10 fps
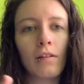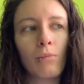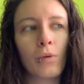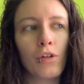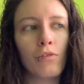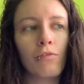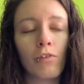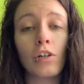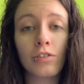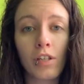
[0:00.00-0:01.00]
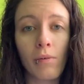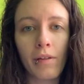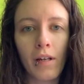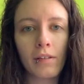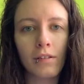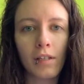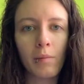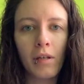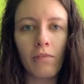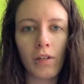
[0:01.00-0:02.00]
When you first go in there, there's going
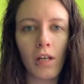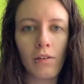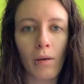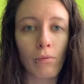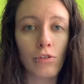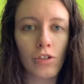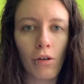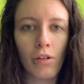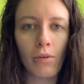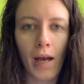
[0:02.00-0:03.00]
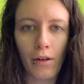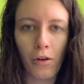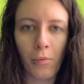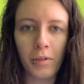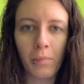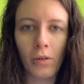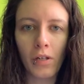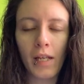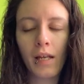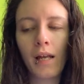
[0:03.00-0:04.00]
to be a video that will show you how to open the
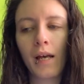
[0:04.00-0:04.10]
party.